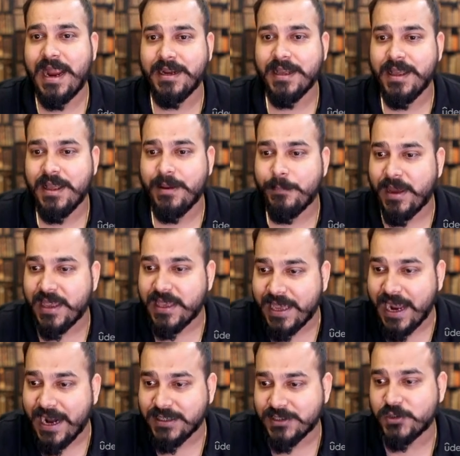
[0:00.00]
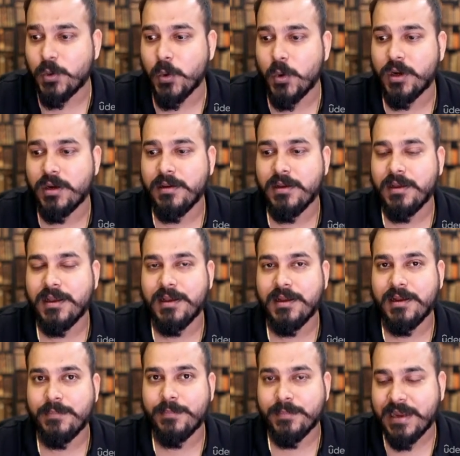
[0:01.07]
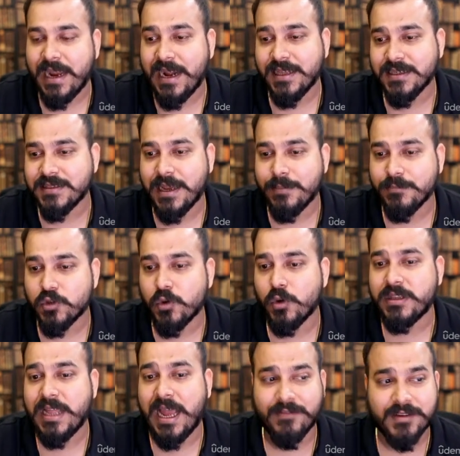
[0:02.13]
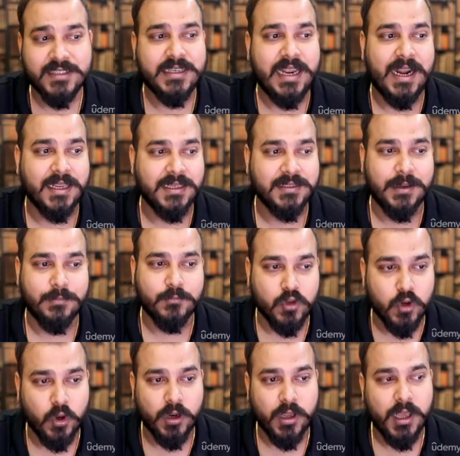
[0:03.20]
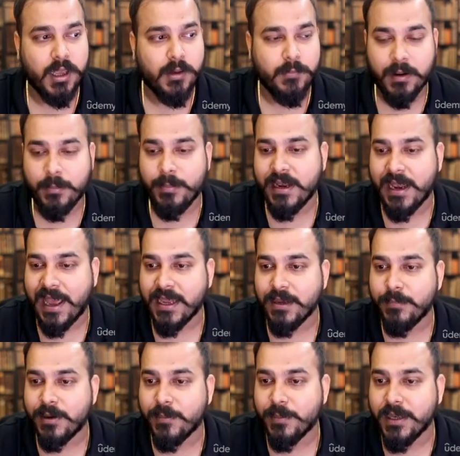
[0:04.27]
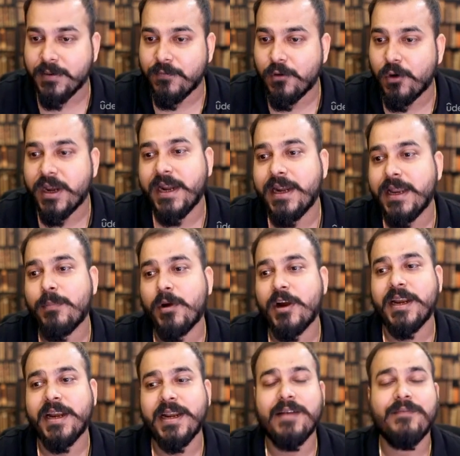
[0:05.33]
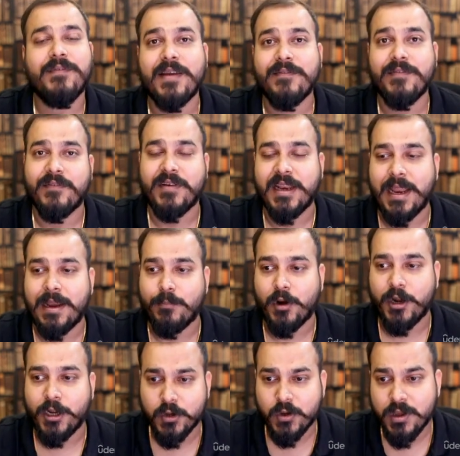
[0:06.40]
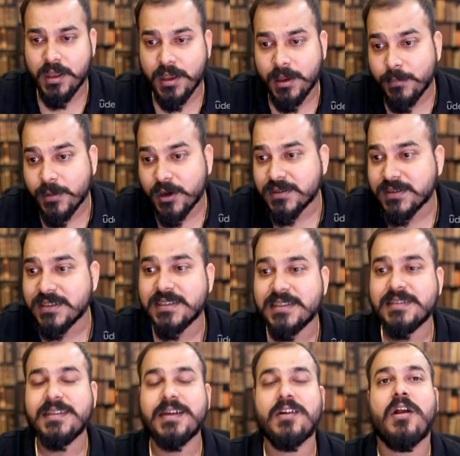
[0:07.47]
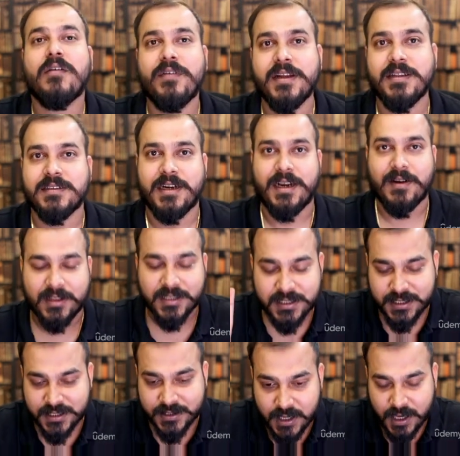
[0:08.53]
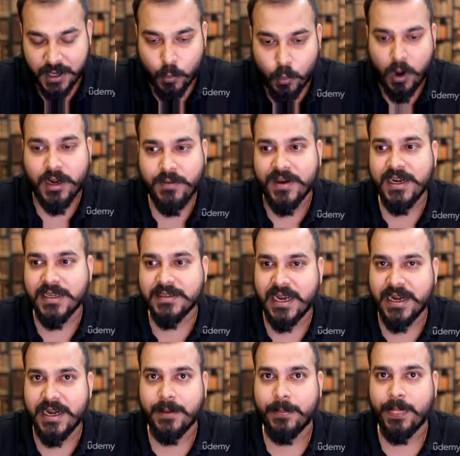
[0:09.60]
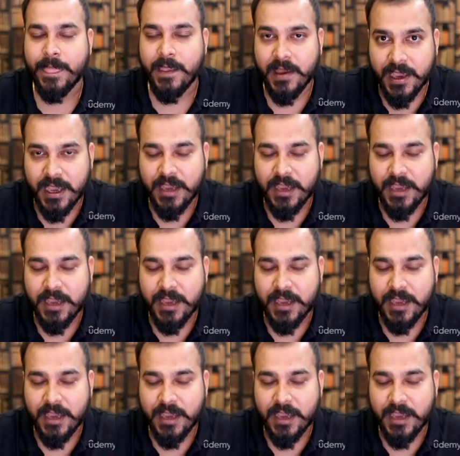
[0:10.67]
that my CAT exam score, the average CAT exam score will be lying between 480.8 and 559.2, because this is the confidence interval. This is what we are deciding.